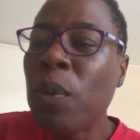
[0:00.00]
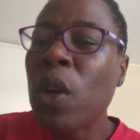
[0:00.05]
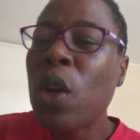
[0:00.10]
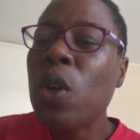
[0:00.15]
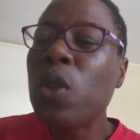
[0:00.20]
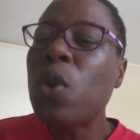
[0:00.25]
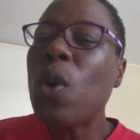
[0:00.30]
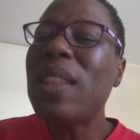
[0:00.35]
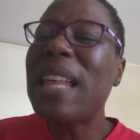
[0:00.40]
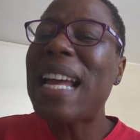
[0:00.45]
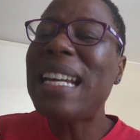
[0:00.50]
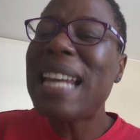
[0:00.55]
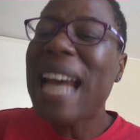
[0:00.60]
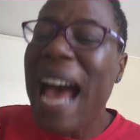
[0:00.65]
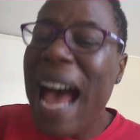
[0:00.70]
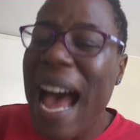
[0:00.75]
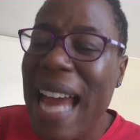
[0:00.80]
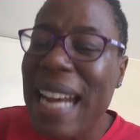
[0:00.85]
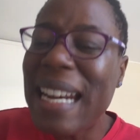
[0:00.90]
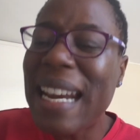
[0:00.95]
So that
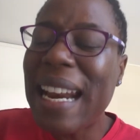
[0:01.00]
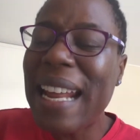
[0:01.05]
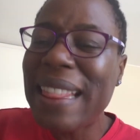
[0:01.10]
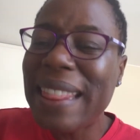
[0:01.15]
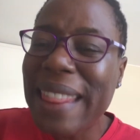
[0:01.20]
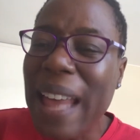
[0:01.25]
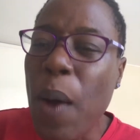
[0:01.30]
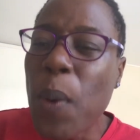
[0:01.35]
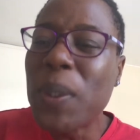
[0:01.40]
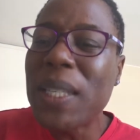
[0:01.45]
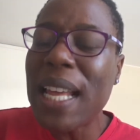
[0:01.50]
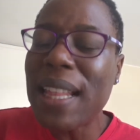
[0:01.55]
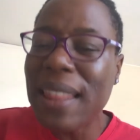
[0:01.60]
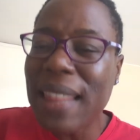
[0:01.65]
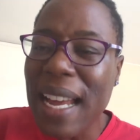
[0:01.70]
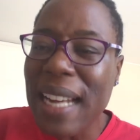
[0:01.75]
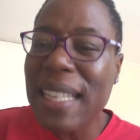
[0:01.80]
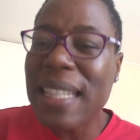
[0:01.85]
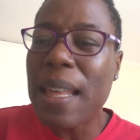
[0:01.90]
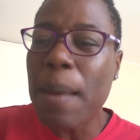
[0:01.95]
100,000
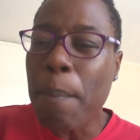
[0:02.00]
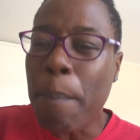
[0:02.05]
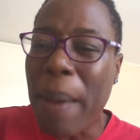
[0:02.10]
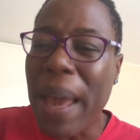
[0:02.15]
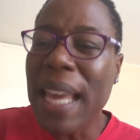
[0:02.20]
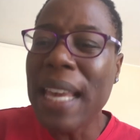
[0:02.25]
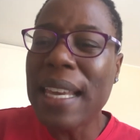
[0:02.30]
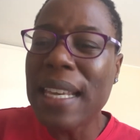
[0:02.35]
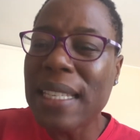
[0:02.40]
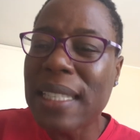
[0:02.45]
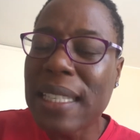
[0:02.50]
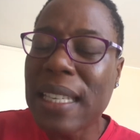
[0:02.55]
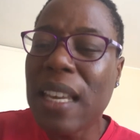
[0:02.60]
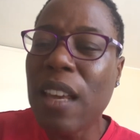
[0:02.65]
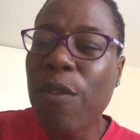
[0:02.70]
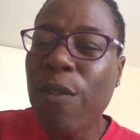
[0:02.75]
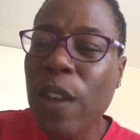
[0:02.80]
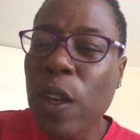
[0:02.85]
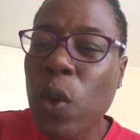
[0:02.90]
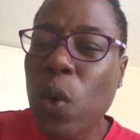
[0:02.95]
that the bank is
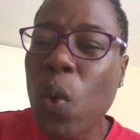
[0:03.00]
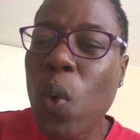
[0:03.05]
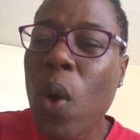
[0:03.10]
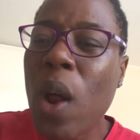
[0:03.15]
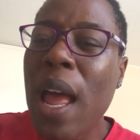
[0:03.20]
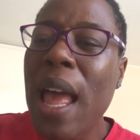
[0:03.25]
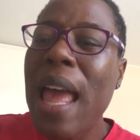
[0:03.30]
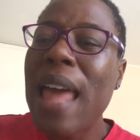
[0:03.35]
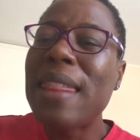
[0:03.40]
giving you,